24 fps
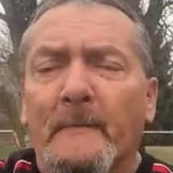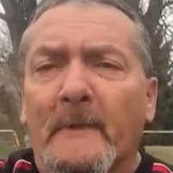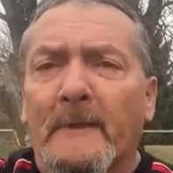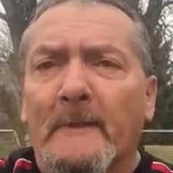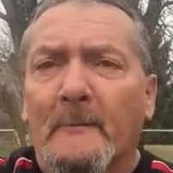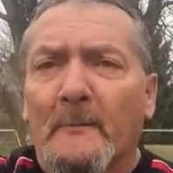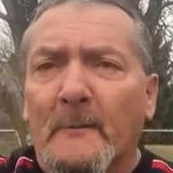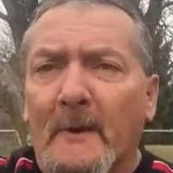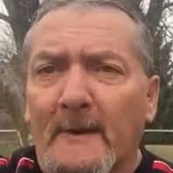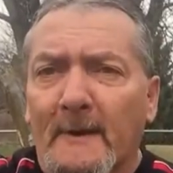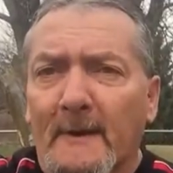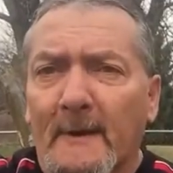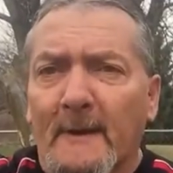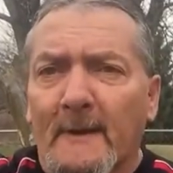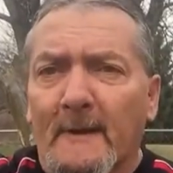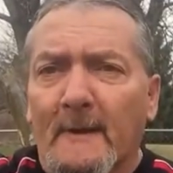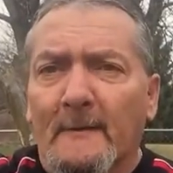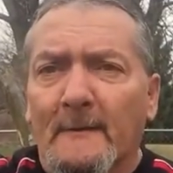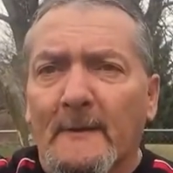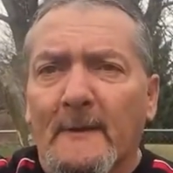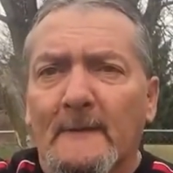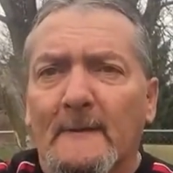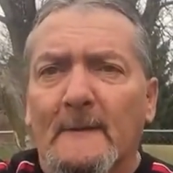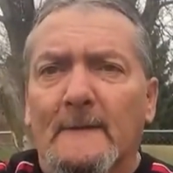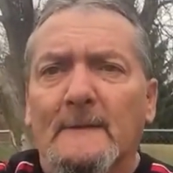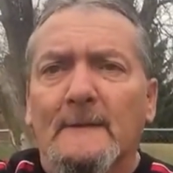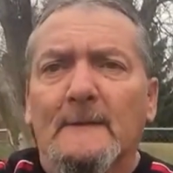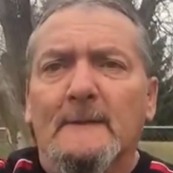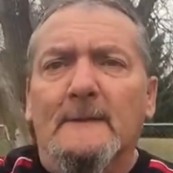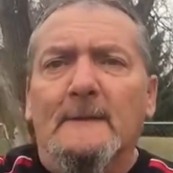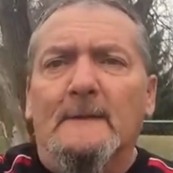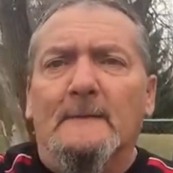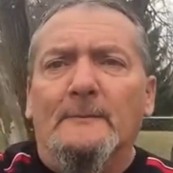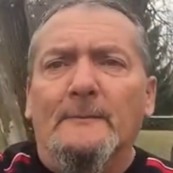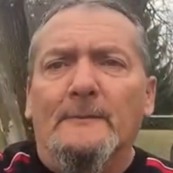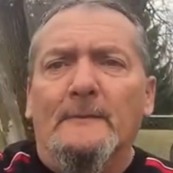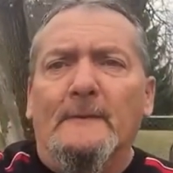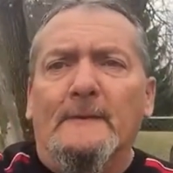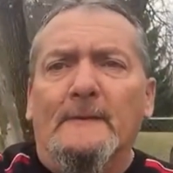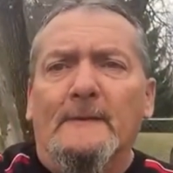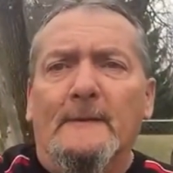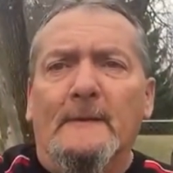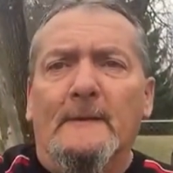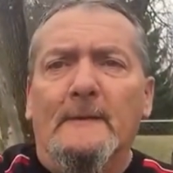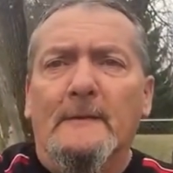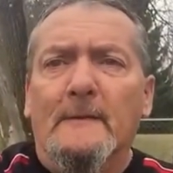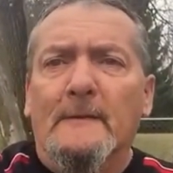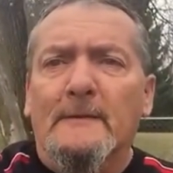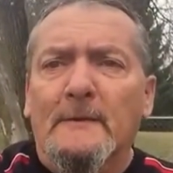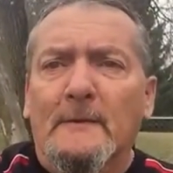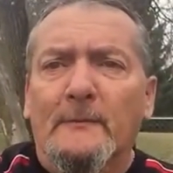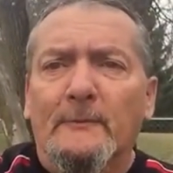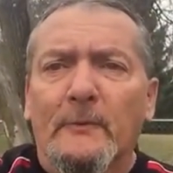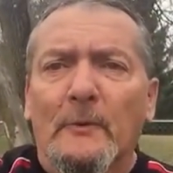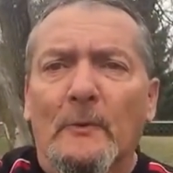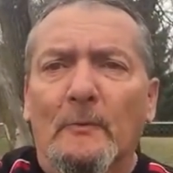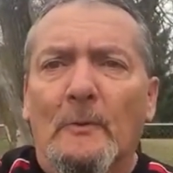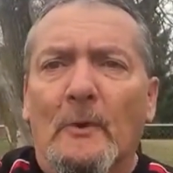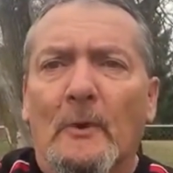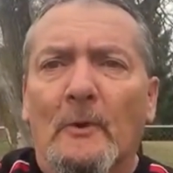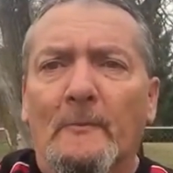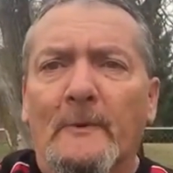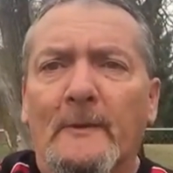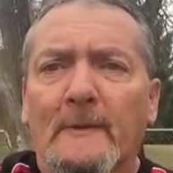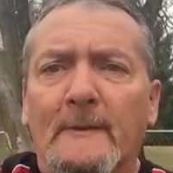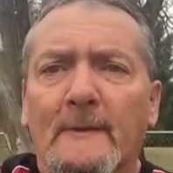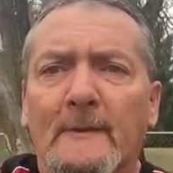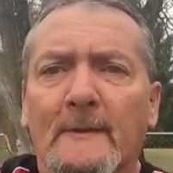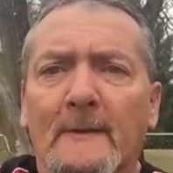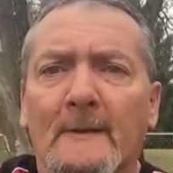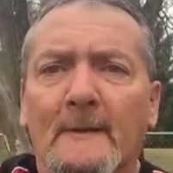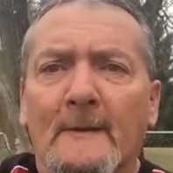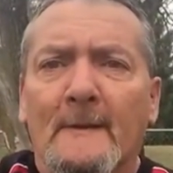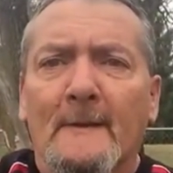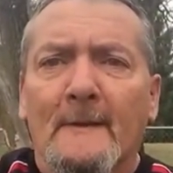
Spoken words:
Getting ready to head out to the city of Flint in just a few moments.